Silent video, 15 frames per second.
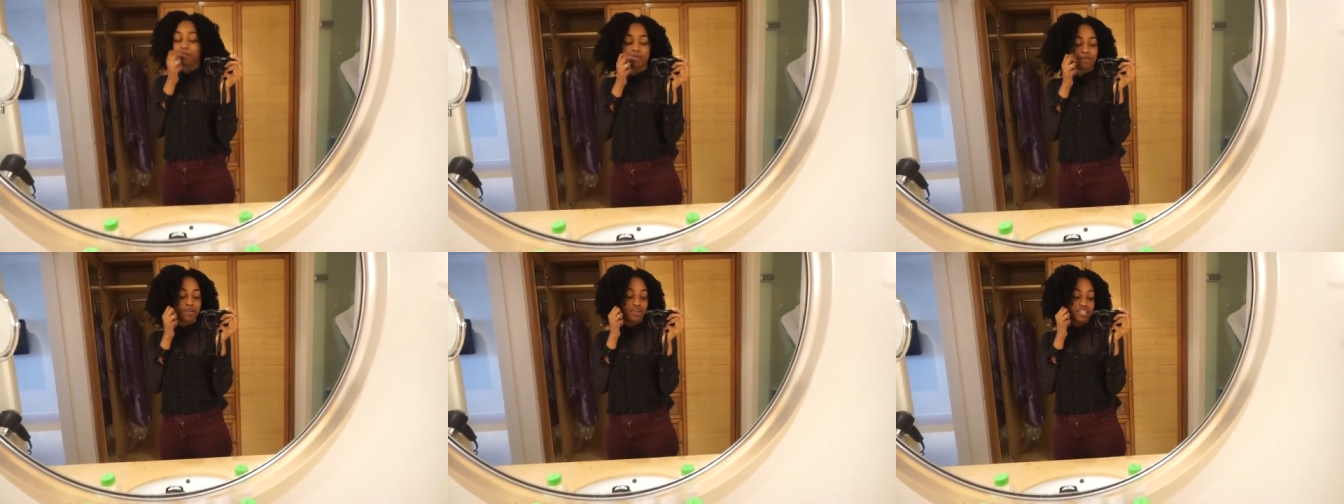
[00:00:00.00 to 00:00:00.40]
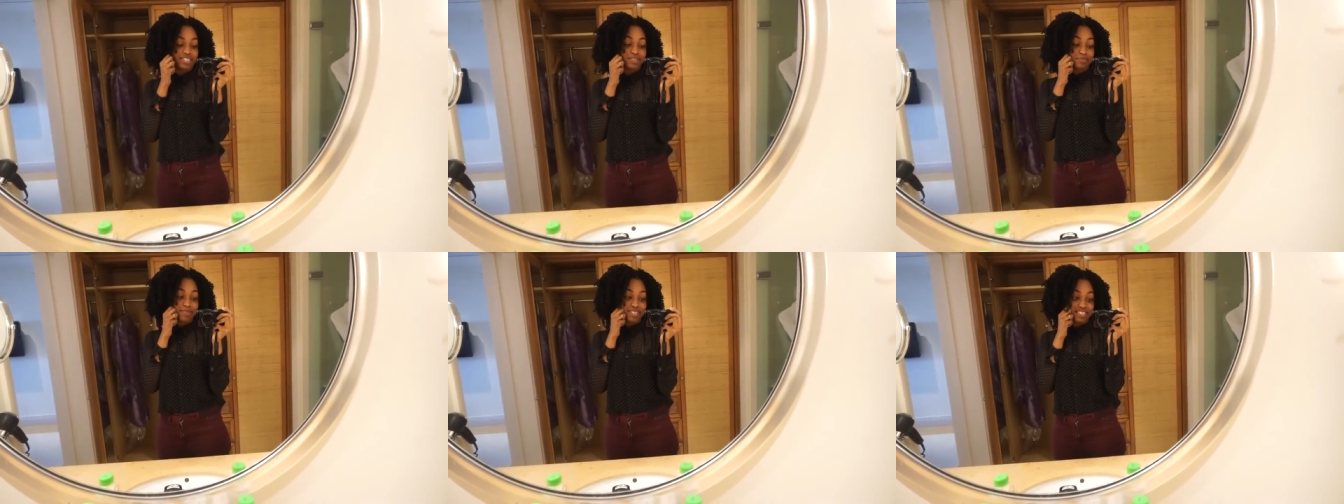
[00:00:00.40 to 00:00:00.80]
maybe go
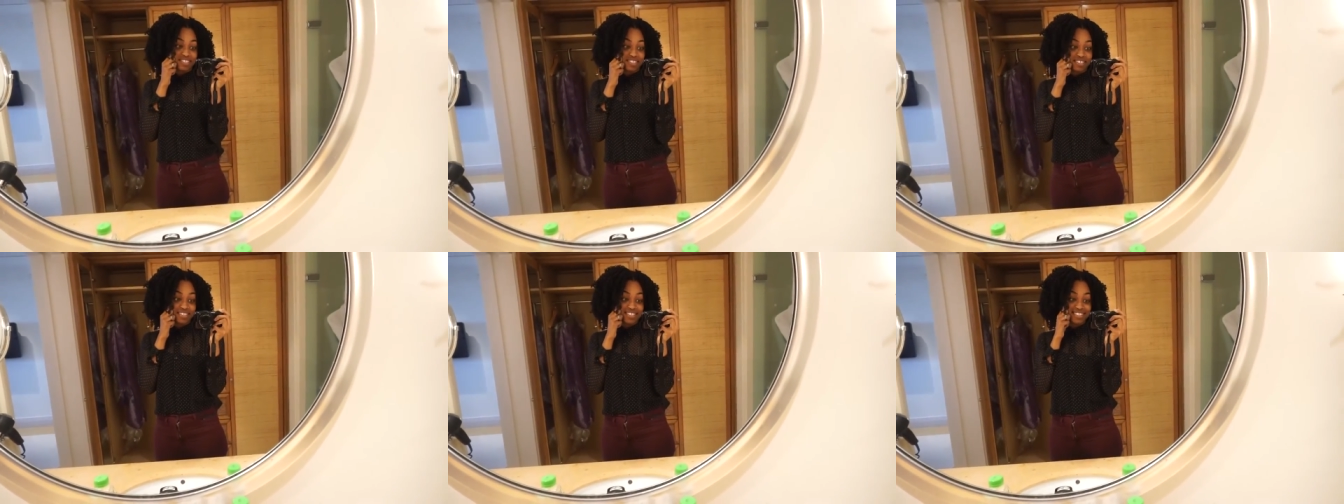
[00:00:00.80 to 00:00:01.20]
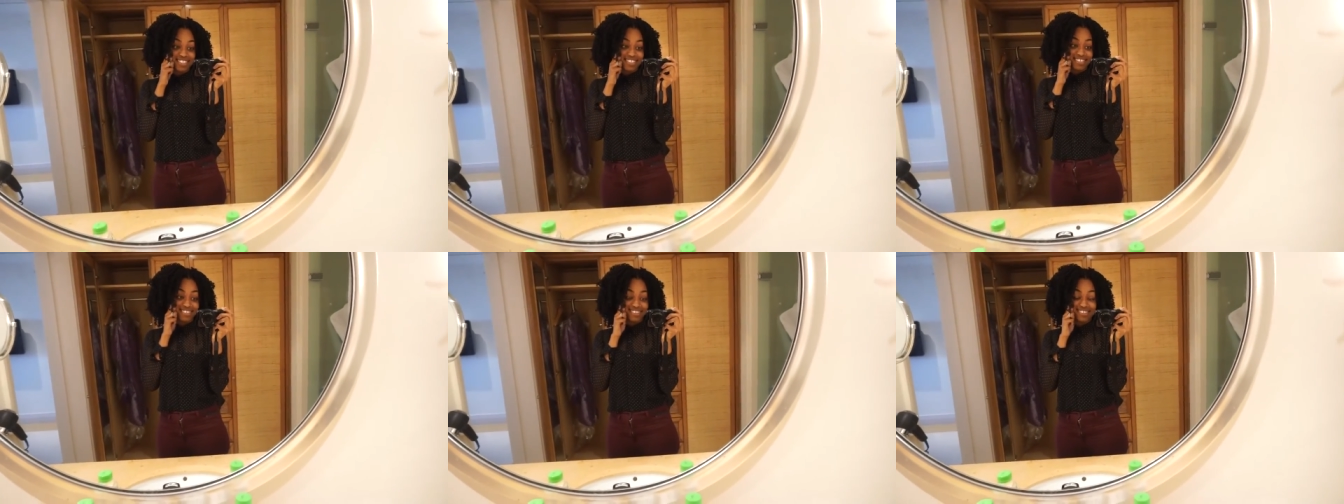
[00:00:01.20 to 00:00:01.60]
get something to
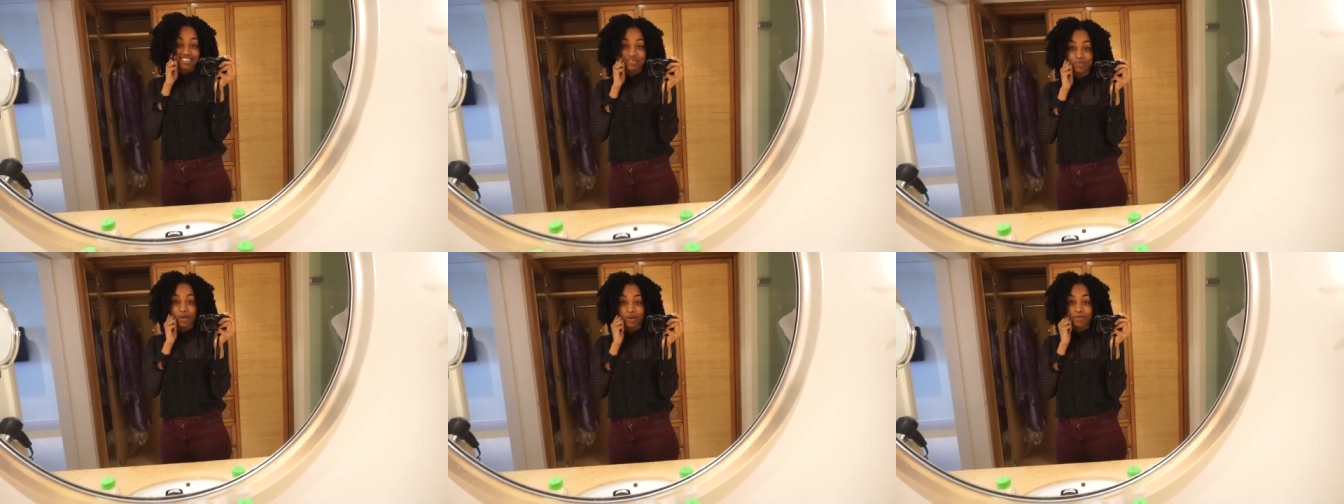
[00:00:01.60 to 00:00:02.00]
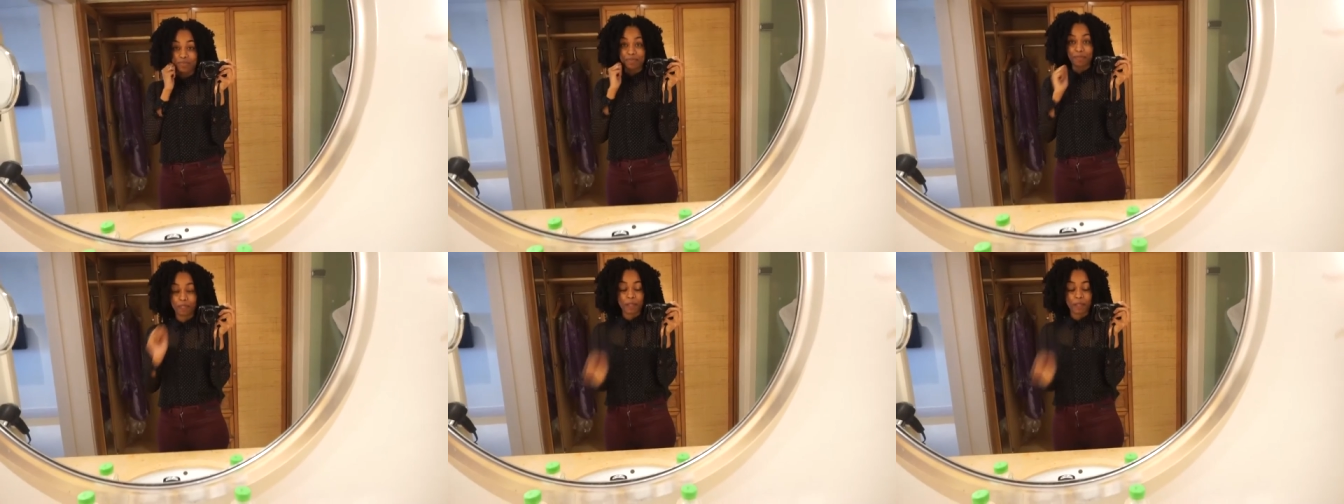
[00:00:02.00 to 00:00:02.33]
eat as well.